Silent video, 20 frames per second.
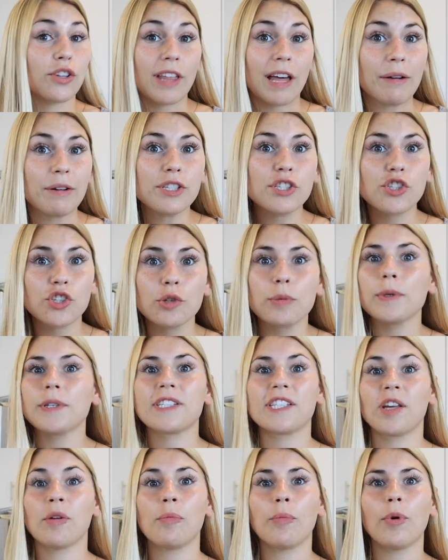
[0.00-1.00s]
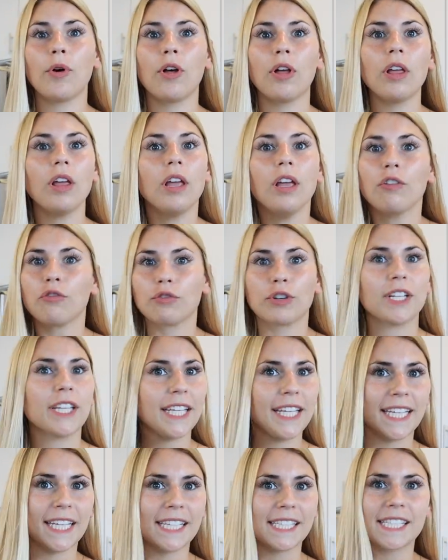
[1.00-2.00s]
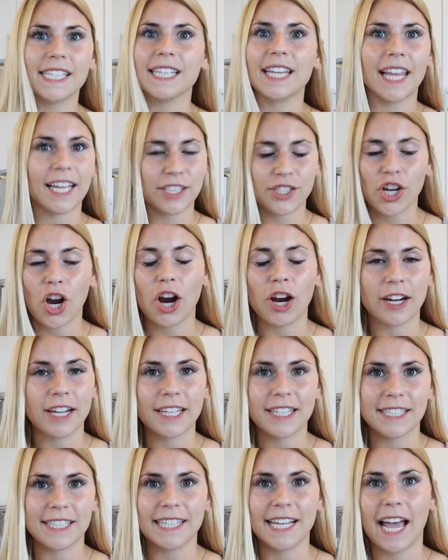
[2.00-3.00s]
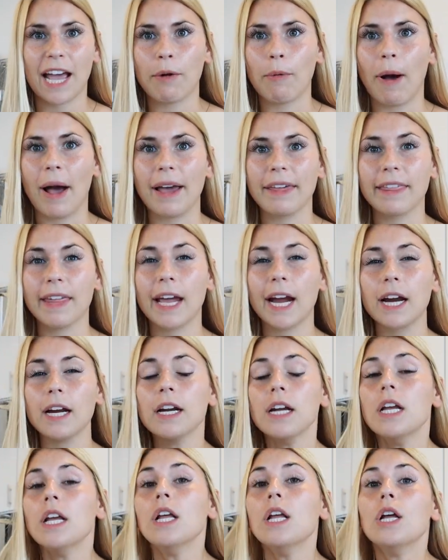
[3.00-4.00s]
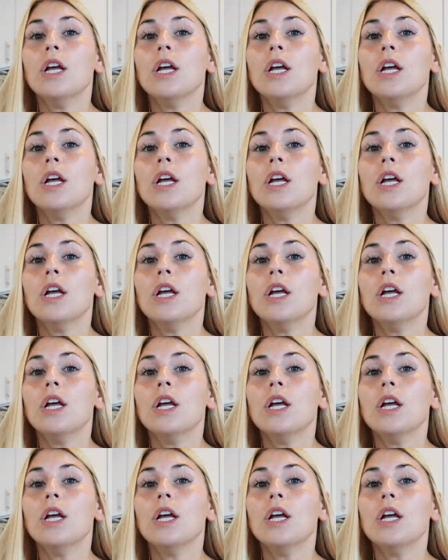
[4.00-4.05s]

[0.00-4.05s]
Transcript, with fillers: so that was super simple, really easy, like Target DIY there.